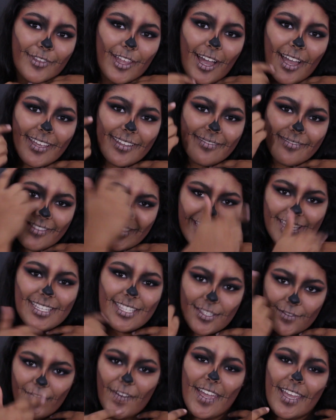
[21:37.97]
Not
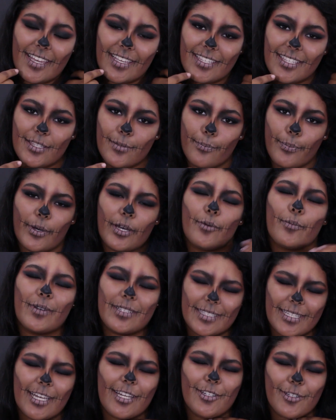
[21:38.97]
this face, but
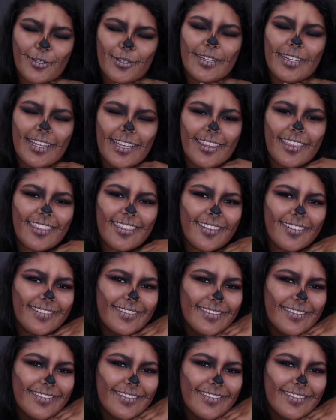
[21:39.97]
what's underneath.